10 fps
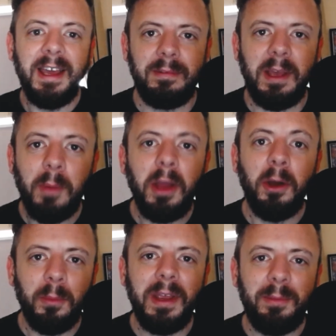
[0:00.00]
it might
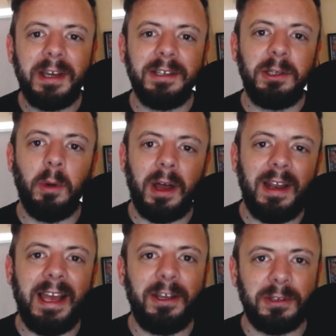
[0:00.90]
not be because you aren't
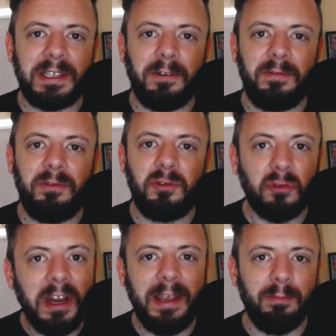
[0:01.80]
letting yourself
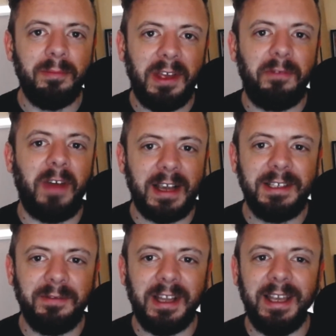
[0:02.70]
dream
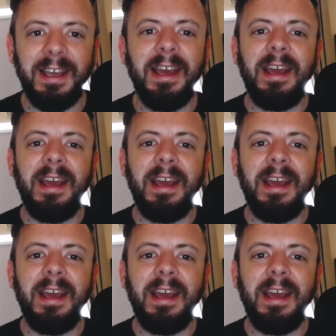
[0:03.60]
effectively.